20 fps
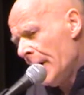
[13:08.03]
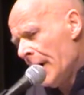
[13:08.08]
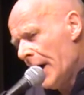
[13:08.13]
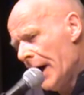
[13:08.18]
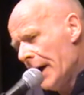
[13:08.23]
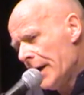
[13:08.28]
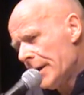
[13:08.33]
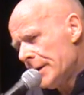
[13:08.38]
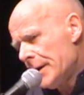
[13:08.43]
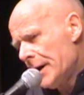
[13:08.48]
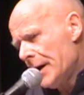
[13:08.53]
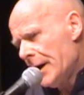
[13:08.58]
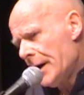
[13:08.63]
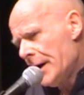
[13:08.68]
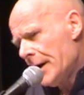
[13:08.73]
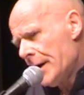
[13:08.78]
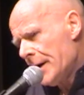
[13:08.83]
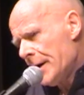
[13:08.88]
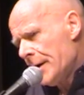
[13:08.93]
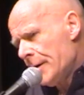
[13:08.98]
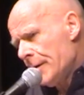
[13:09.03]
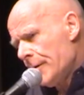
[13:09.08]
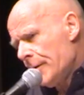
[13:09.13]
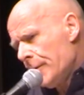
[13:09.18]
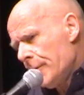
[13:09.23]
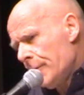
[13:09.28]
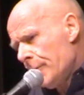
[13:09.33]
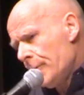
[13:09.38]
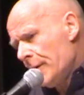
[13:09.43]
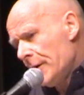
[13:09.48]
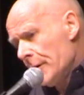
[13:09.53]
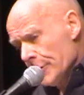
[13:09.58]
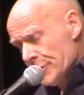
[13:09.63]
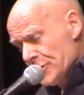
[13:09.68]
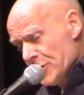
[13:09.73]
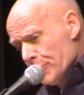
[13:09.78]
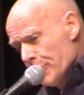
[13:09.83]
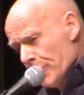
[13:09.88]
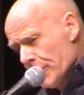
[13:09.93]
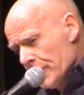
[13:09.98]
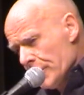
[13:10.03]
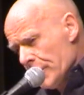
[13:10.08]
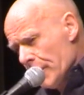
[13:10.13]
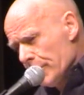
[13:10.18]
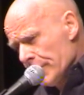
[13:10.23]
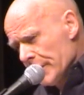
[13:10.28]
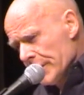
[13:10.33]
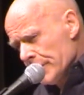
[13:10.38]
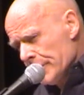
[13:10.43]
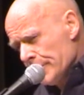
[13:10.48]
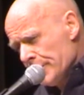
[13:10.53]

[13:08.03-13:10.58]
And we launched the book in Dublin,